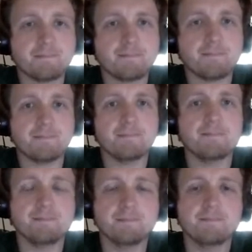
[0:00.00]

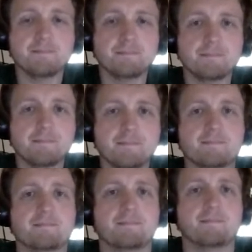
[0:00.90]

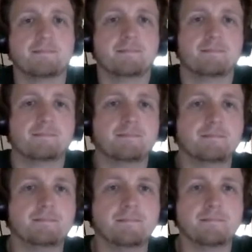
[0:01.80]

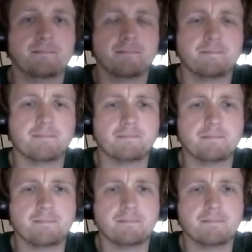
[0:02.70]
No words are spoken by the person on screen.